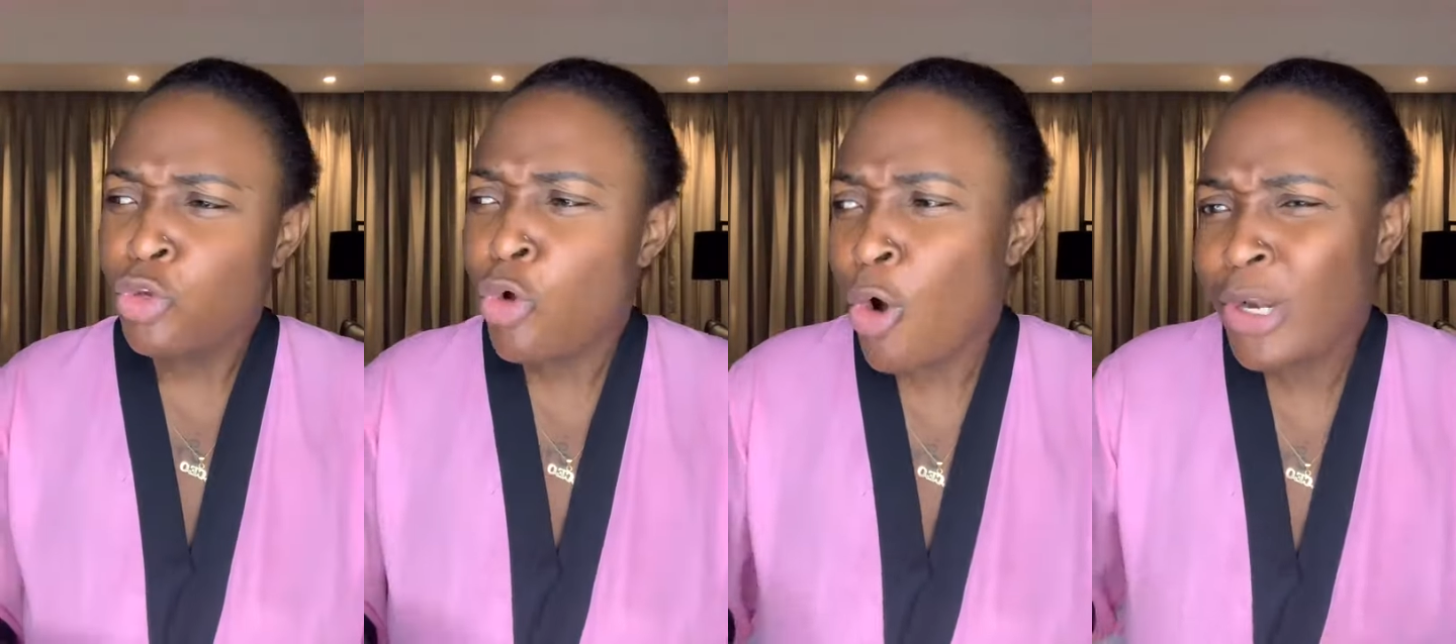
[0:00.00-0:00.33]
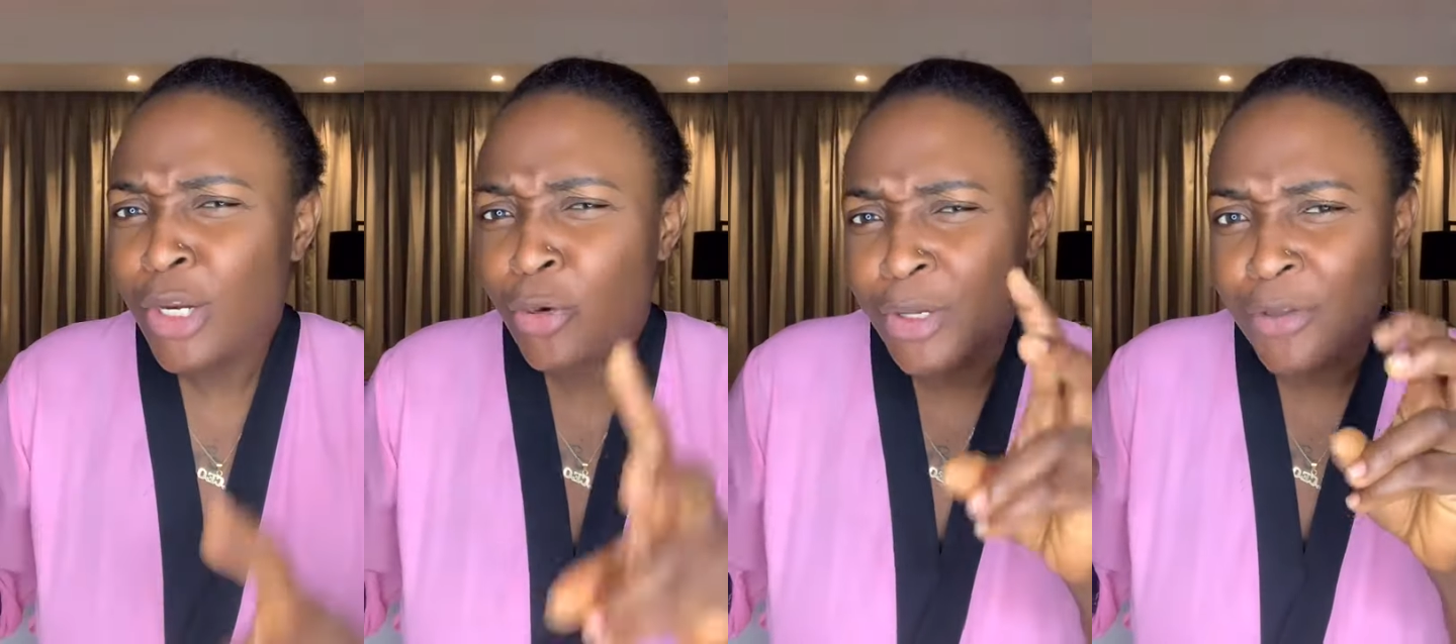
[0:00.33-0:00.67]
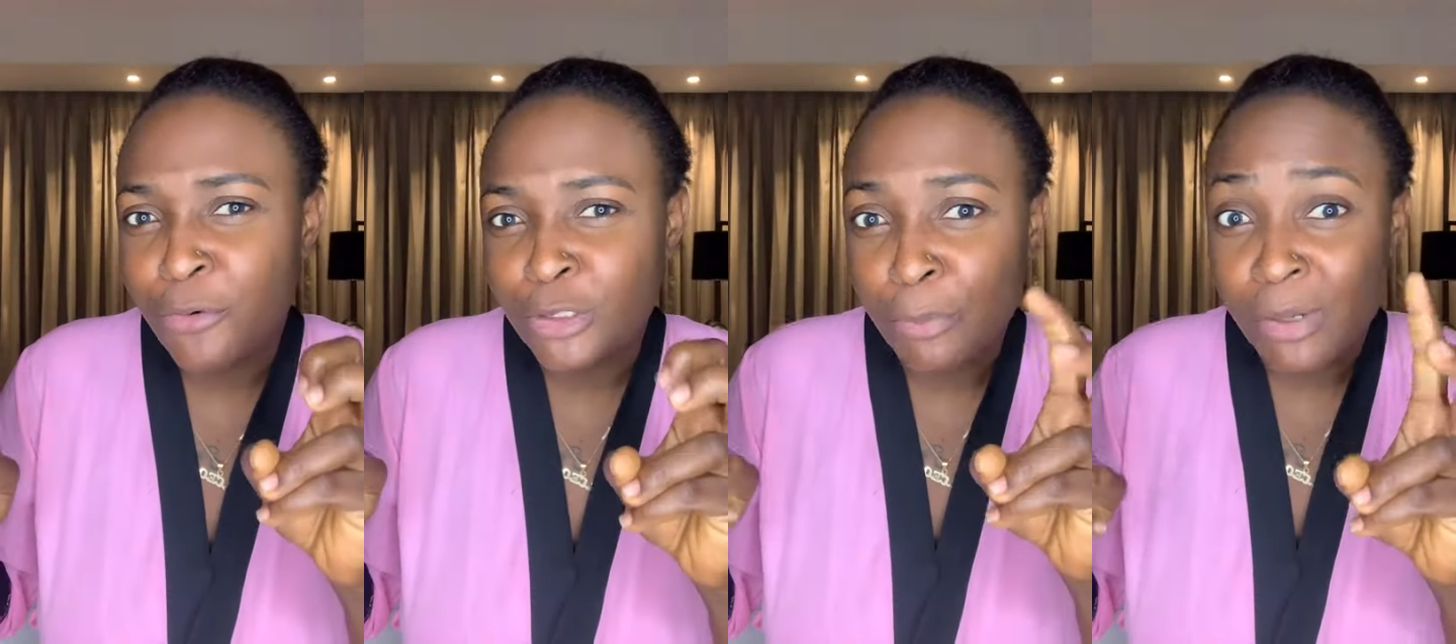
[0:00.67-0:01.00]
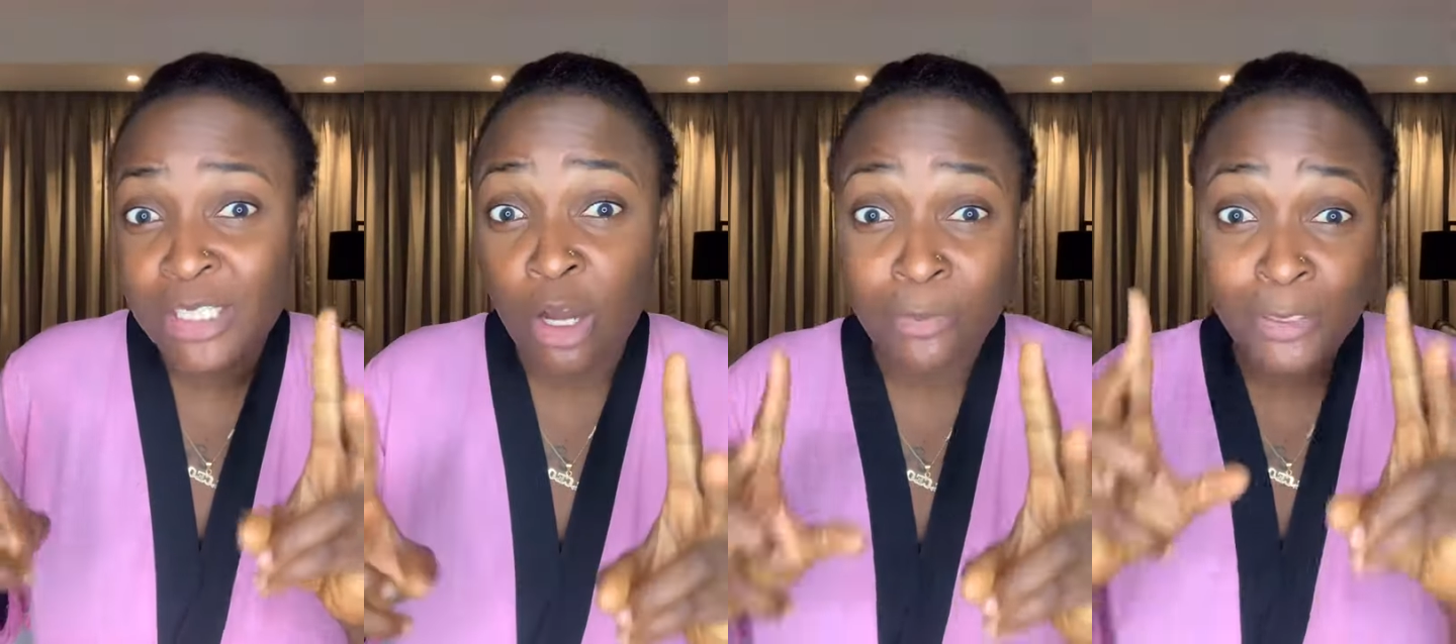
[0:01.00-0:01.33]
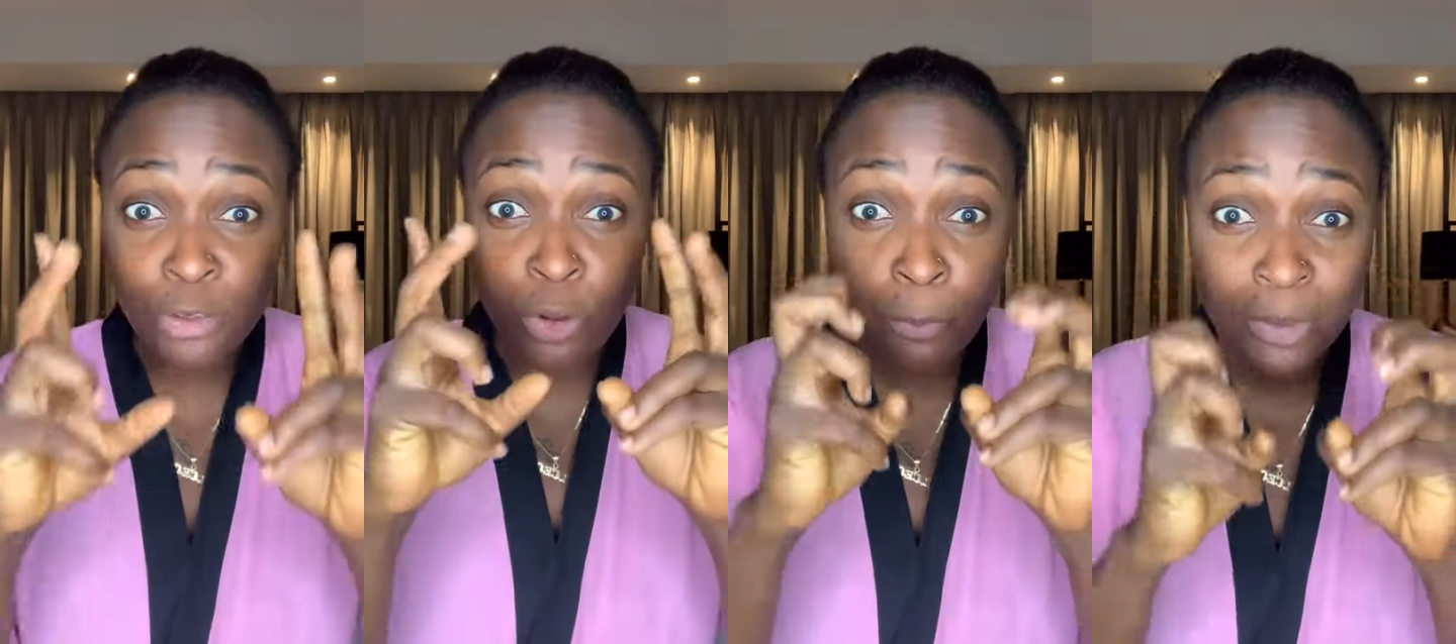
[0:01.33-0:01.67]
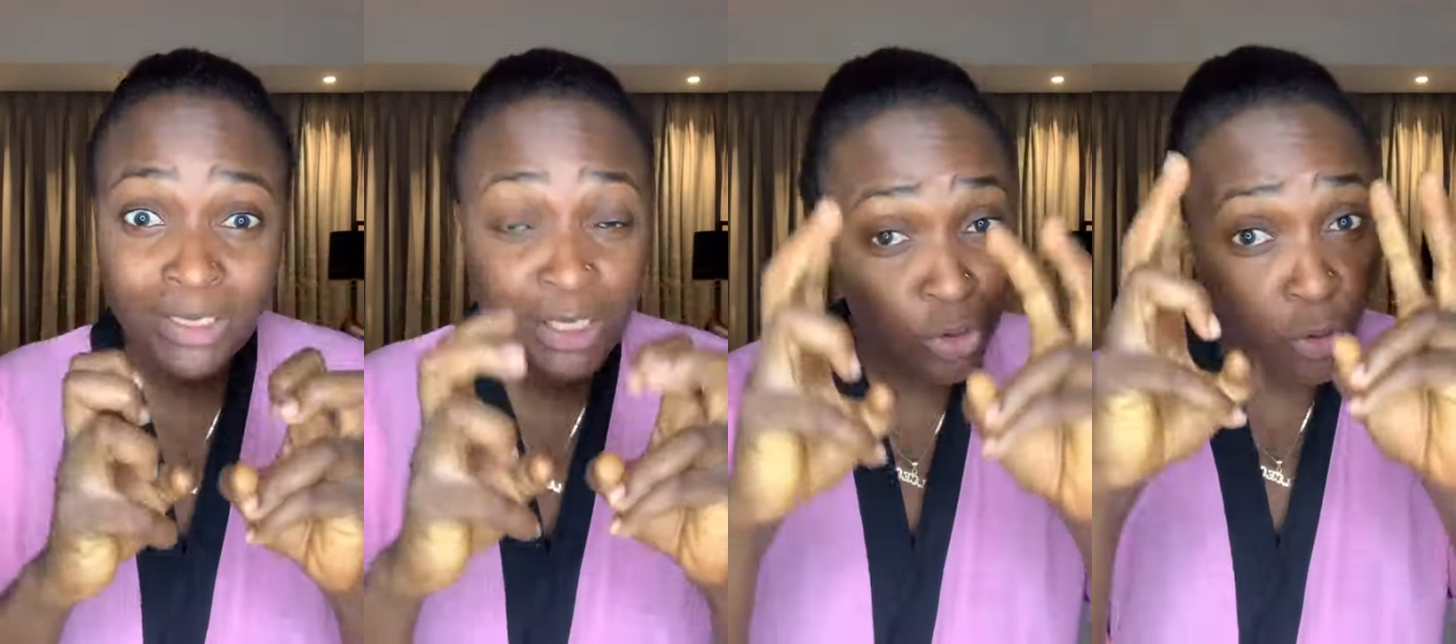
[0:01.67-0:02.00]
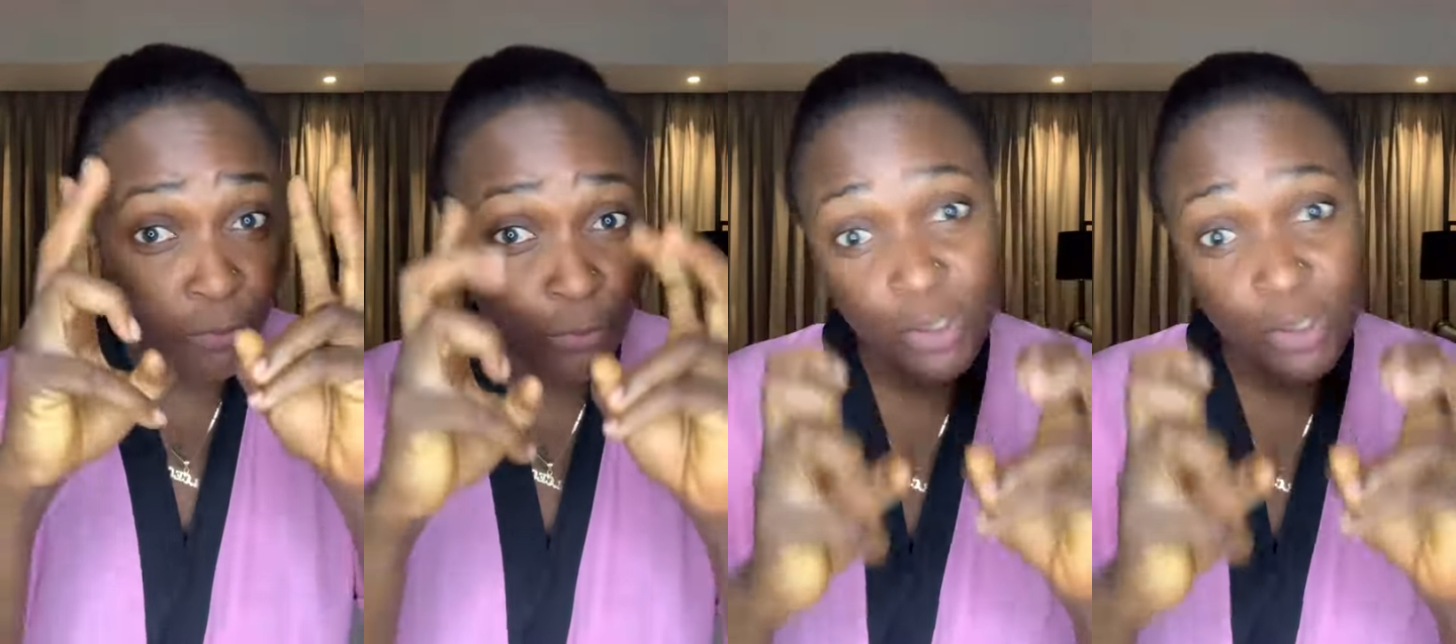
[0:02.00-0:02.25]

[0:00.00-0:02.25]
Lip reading: You're only looking for somebody that will be supporting your